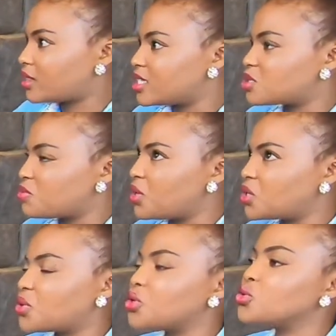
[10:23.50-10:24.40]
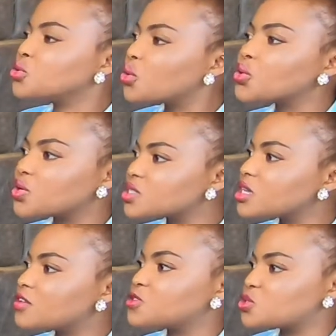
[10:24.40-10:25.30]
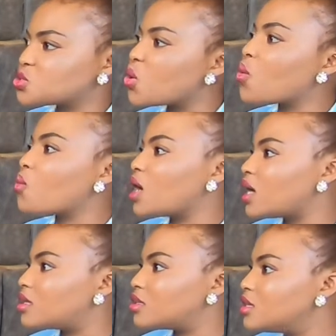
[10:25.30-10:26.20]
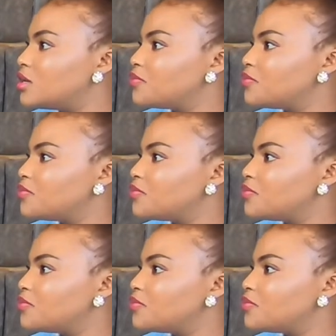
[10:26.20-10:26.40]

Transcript: this point where you know yourself so well